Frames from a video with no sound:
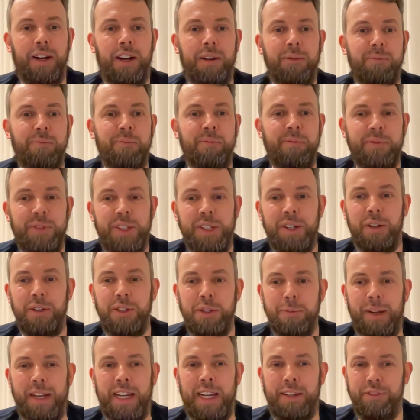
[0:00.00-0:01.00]
Um, you know,
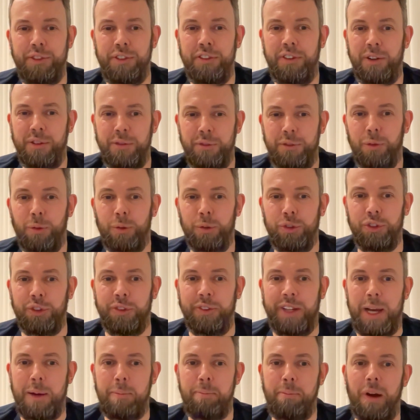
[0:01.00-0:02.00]
you may have your own thoughts
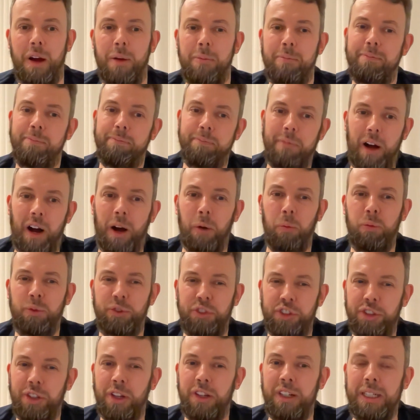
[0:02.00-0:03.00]
on that, but I
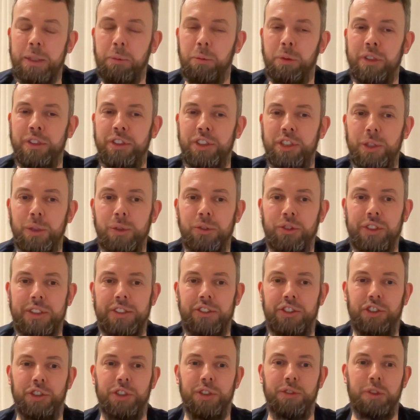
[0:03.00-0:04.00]
certainly wouldn't use
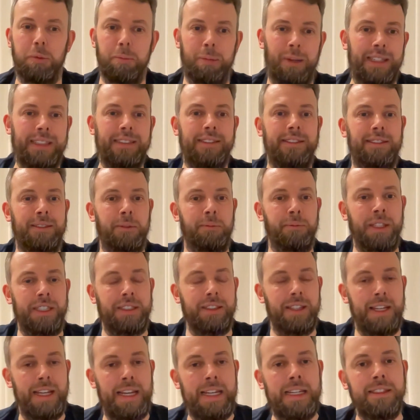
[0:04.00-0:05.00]
it to replace something
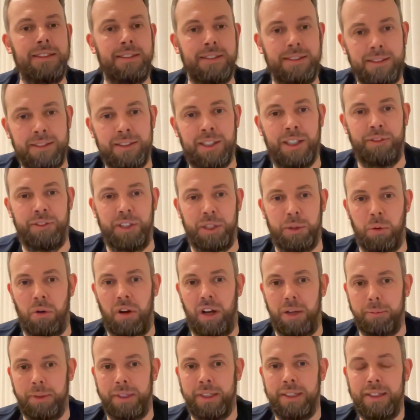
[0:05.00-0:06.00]
that is a
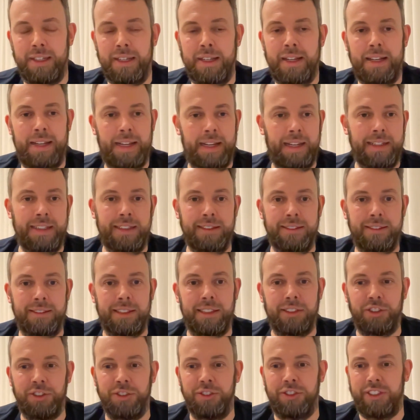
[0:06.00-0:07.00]
requirement in
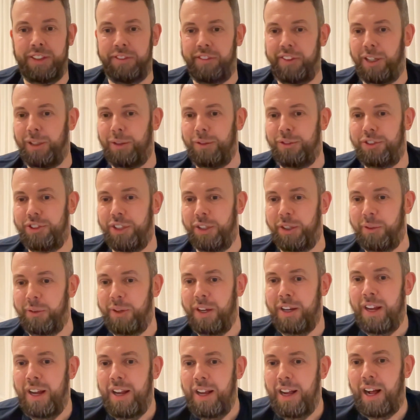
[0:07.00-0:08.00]
section seven oh two.
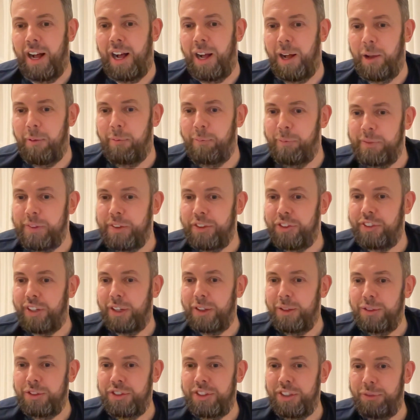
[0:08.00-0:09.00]
Um,
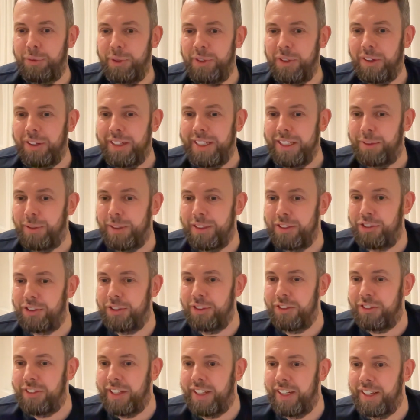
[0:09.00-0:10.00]
so let's see if we've got any
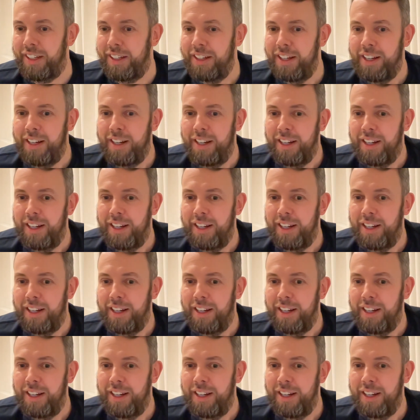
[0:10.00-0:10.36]
questions here.